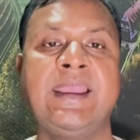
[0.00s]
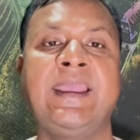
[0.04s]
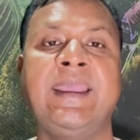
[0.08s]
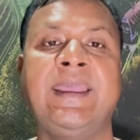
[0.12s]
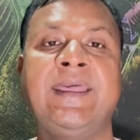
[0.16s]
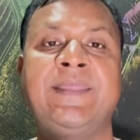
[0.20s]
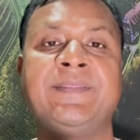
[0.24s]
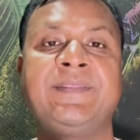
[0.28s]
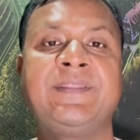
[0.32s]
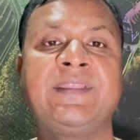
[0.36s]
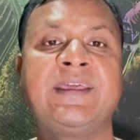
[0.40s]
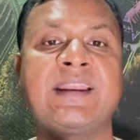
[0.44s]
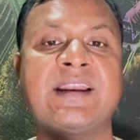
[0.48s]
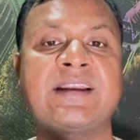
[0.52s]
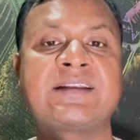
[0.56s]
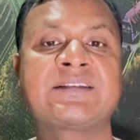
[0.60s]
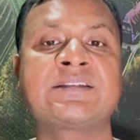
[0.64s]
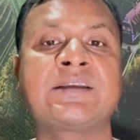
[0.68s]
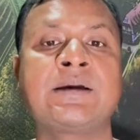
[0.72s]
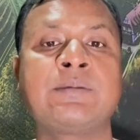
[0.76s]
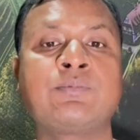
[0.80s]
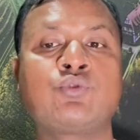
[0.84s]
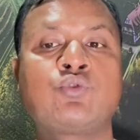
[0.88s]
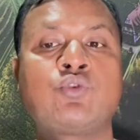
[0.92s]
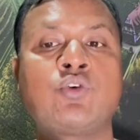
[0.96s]
And there are
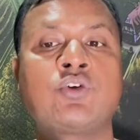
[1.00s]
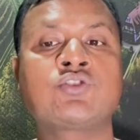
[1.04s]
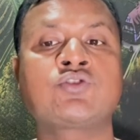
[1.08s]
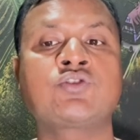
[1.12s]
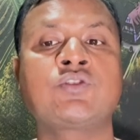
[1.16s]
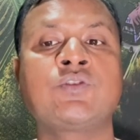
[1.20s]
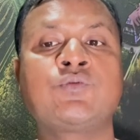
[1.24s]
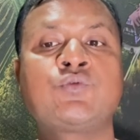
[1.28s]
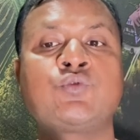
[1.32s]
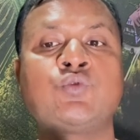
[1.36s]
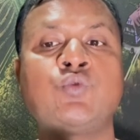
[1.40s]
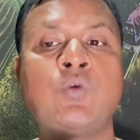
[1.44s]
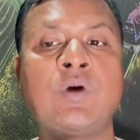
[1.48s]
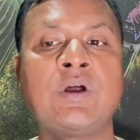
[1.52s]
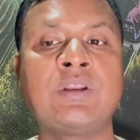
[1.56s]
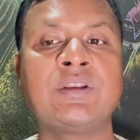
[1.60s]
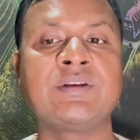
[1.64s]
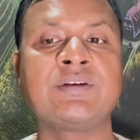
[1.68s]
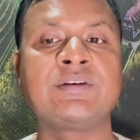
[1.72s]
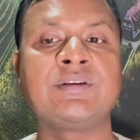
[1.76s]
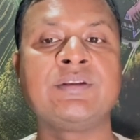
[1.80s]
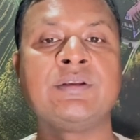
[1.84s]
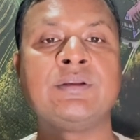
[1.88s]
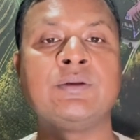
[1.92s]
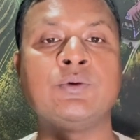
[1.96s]
some cost of
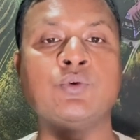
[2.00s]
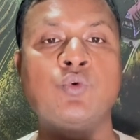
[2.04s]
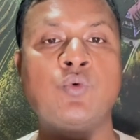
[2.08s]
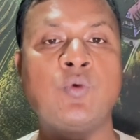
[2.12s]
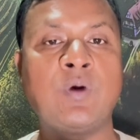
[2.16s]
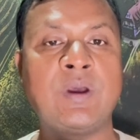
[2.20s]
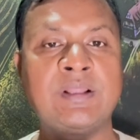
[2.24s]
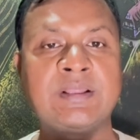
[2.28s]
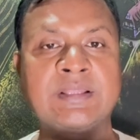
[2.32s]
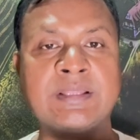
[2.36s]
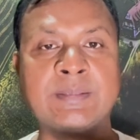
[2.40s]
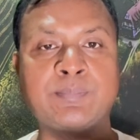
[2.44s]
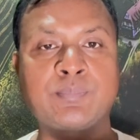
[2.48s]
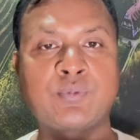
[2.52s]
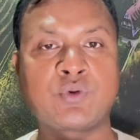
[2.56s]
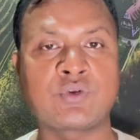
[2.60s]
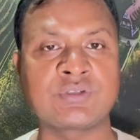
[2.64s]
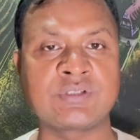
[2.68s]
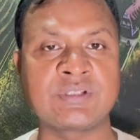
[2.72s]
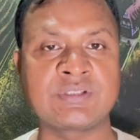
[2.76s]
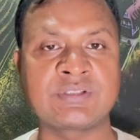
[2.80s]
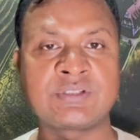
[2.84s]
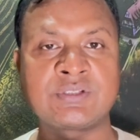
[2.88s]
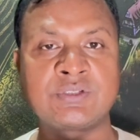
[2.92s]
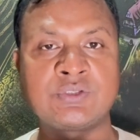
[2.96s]
quality while the
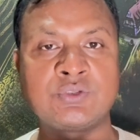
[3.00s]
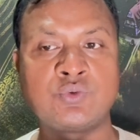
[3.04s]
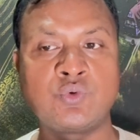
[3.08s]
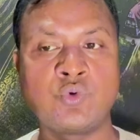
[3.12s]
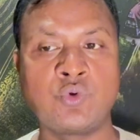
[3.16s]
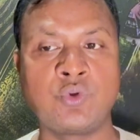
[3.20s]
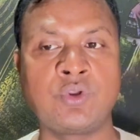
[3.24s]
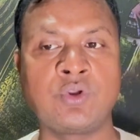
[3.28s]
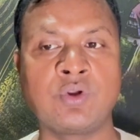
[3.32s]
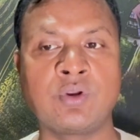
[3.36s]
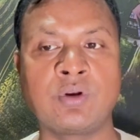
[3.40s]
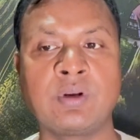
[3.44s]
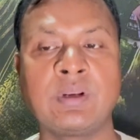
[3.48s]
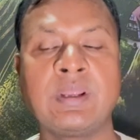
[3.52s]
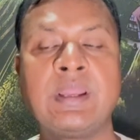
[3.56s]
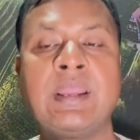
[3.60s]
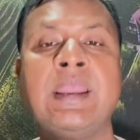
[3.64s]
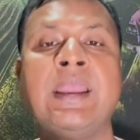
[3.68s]
process is going on,